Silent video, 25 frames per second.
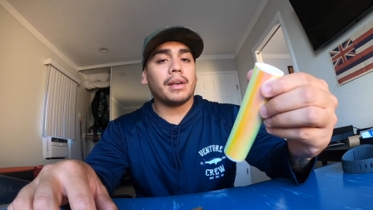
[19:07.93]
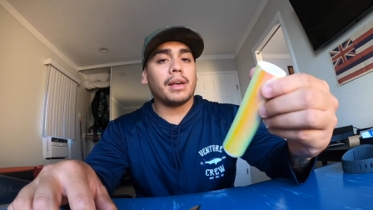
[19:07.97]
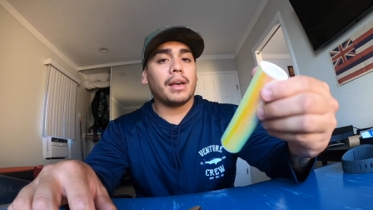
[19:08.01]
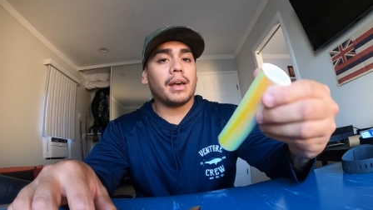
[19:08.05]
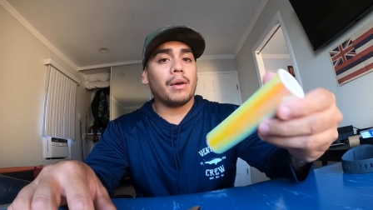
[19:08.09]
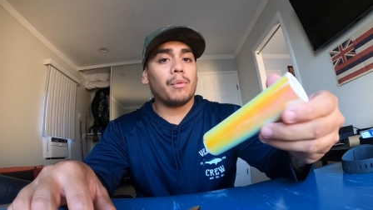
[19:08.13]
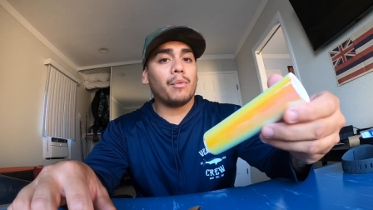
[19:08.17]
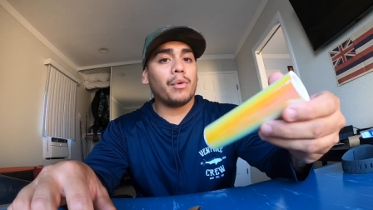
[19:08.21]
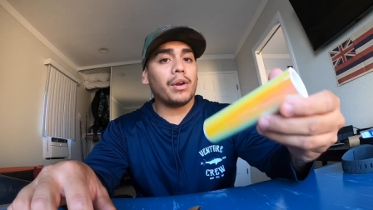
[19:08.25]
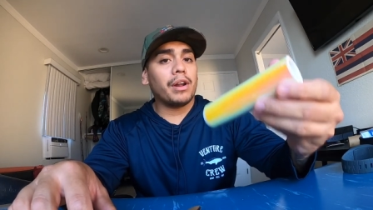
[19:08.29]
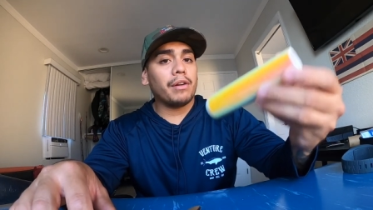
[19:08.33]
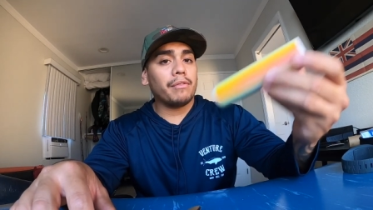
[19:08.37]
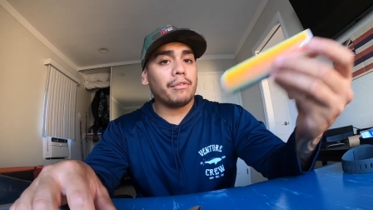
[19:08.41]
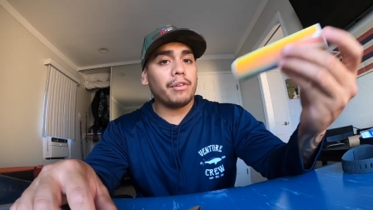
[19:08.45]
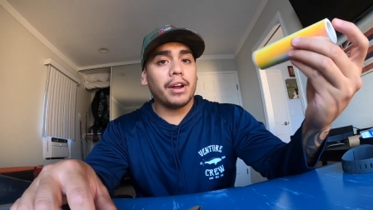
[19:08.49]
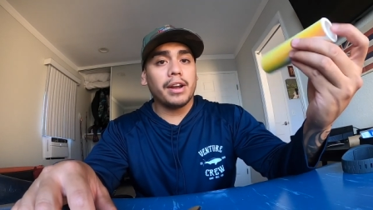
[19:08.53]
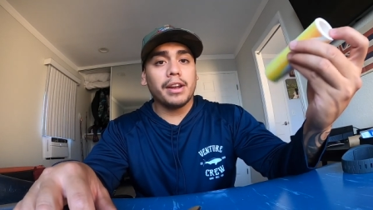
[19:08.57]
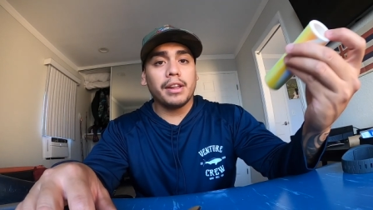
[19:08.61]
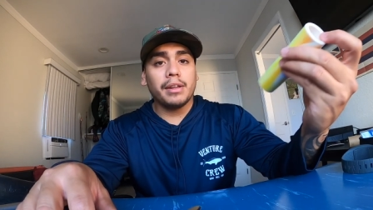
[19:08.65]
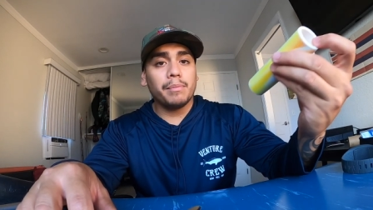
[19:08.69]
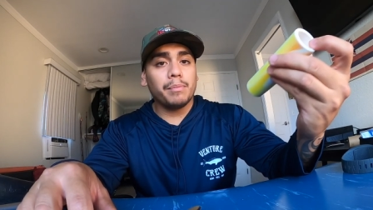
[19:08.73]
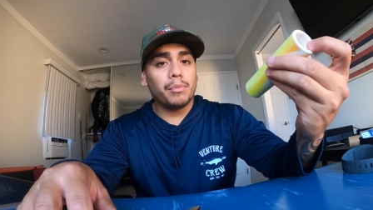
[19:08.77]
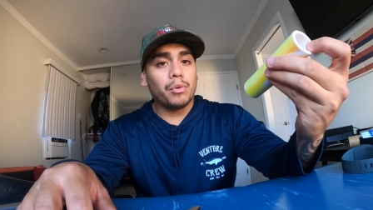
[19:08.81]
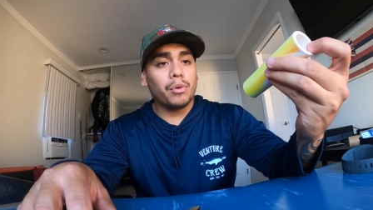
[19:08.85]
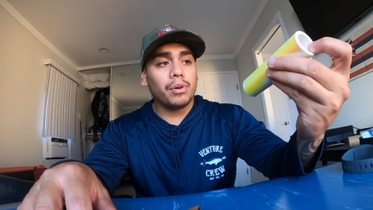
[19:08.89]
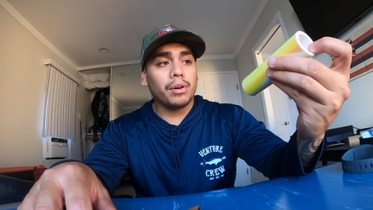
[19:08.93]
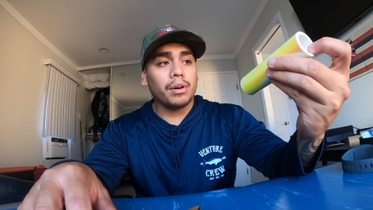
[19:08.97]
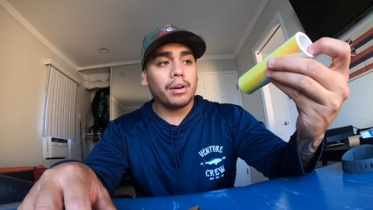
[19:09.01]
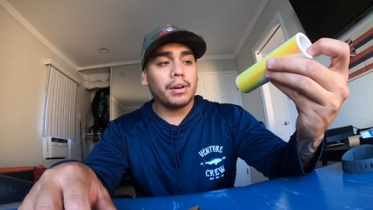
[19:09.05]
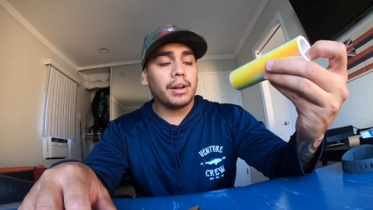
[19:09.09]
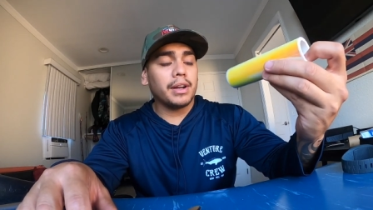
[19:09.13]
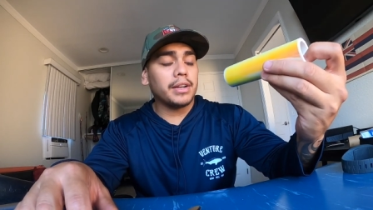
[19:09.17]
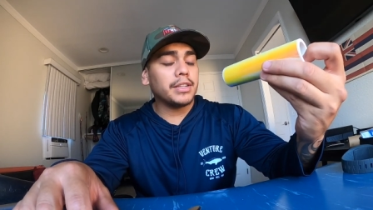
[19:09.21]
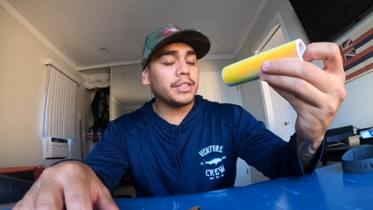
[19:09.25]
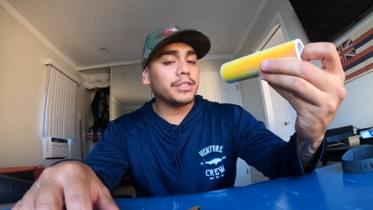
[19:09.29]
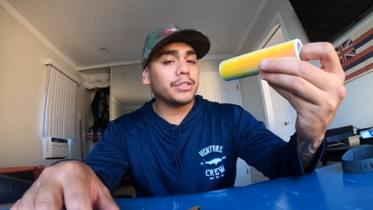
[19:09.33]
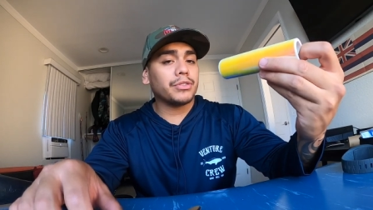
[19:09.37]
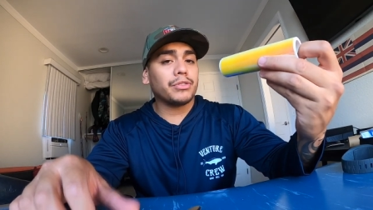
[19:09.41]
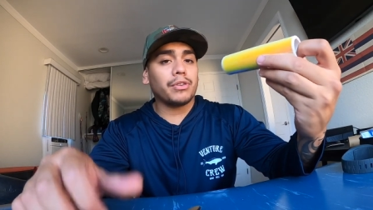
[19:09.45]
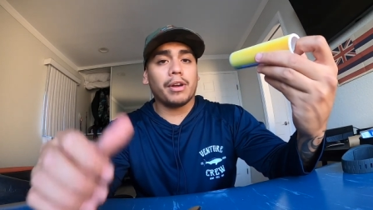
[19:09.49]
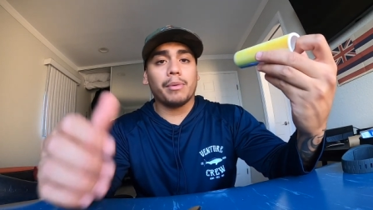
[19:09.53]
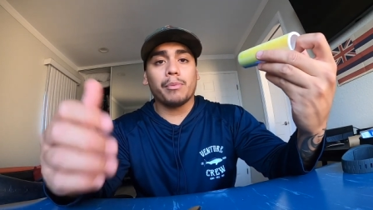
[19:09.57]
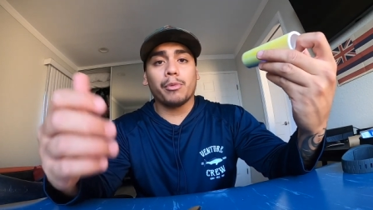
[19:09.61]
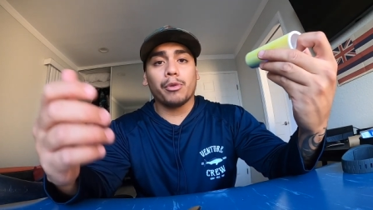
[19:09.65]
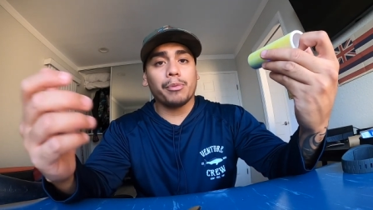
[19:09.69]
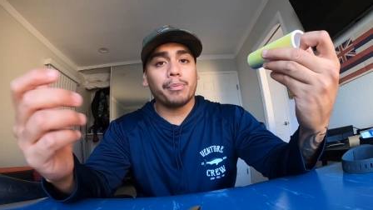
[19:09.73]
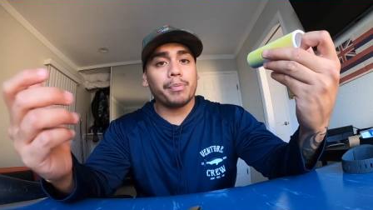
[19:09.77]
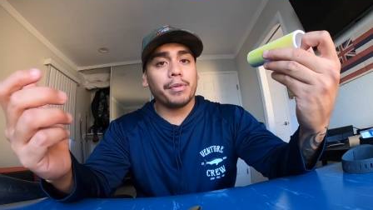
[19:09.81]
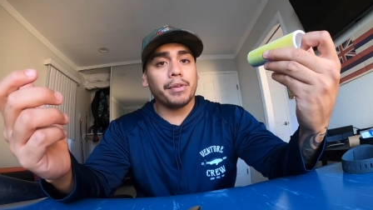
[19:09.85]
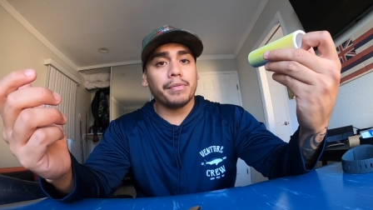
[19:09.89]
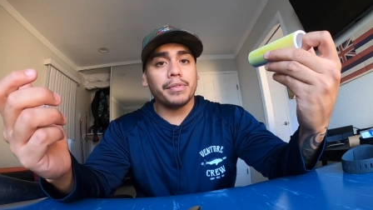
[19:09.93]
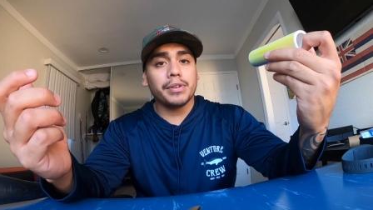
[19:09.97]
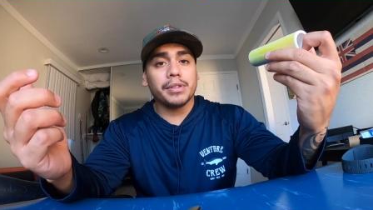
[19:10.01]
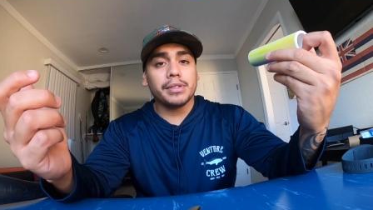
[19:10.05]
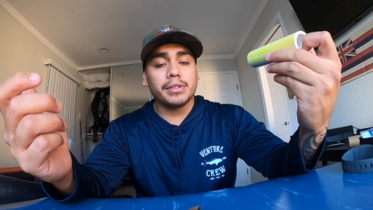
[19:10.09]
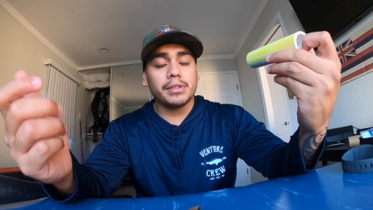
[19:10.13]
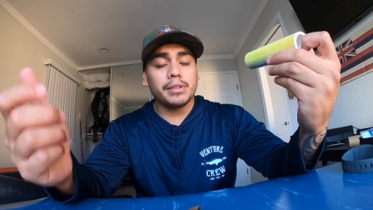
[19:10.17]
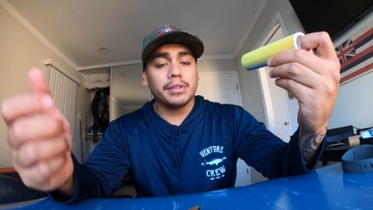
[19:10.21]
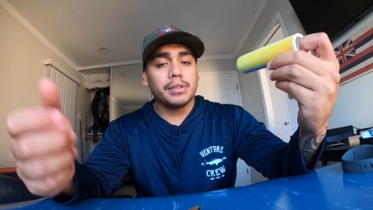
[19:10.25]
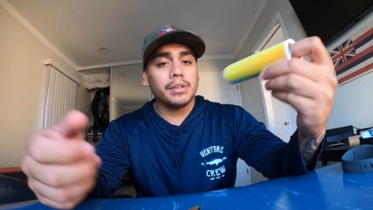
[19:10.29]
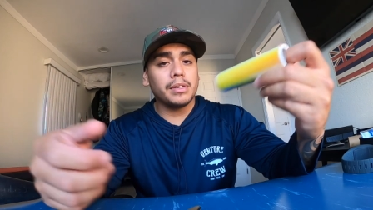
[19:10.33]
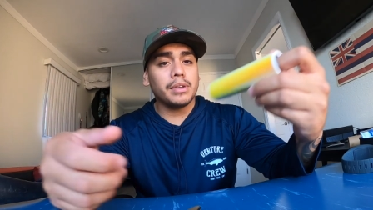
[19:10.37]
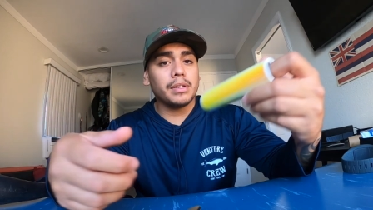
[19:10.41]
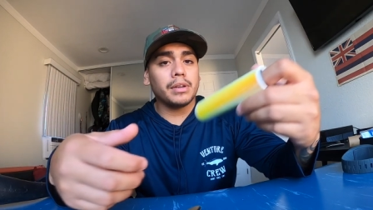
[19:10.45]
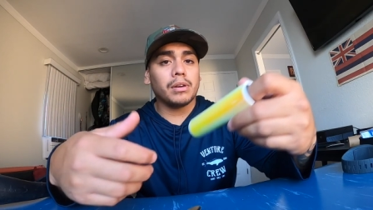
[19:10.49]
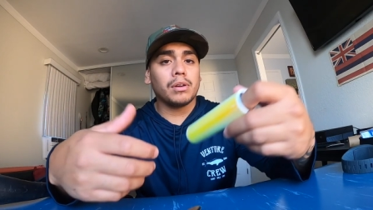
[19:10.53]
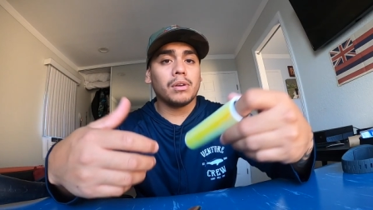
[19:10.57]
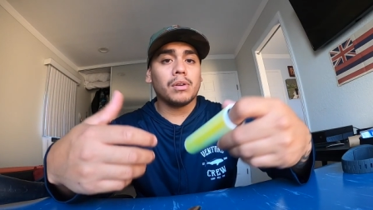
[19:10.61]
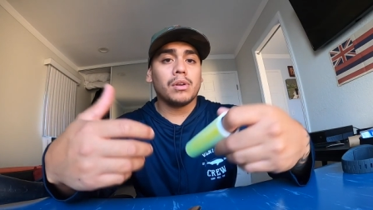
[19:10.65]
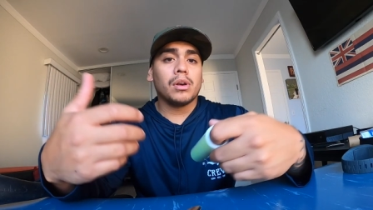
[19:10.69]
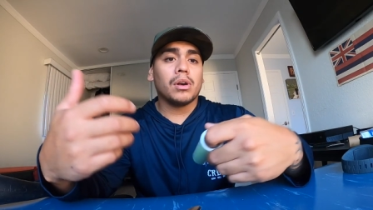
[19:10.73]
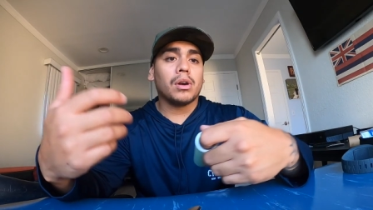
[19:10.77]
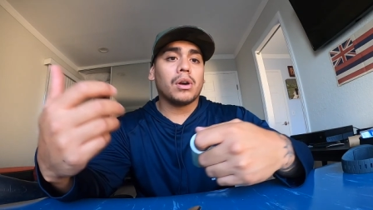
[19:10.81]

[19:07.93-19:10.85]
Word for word: and whenever I need more I just grab more PVC